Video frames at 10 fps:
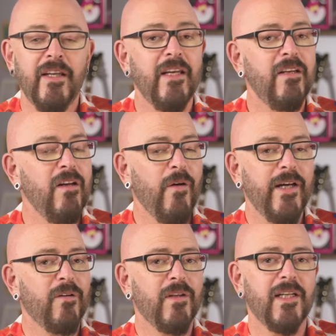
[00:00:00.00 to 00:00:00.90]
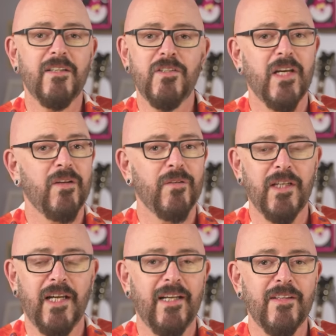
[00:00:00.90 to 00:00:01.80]
Now, you know I don't like to
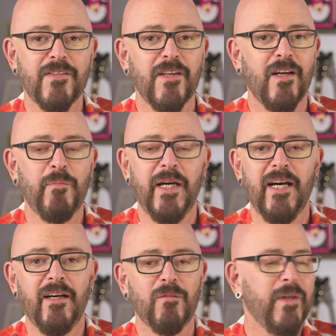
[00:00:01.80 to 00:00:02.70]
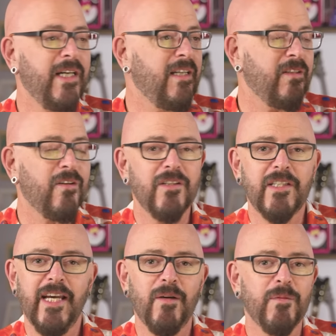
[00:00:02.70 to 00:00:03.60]
generalize about, well, an orange
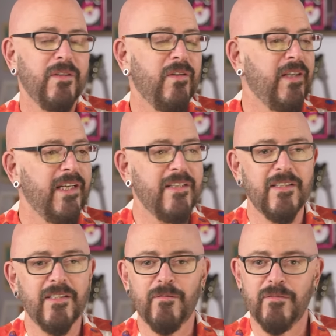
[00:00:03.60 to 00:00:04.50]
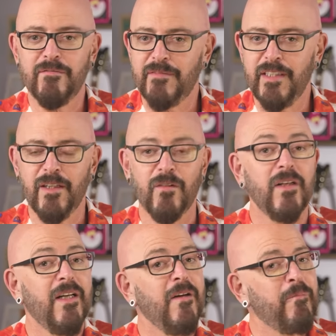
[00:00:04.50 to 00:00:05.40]
cat will do this and, you know,
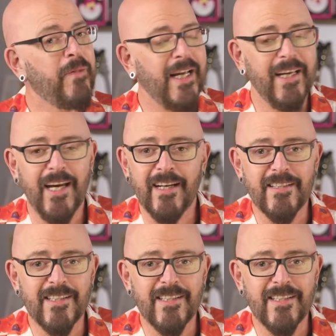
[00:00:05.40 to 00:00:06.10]
but I gotta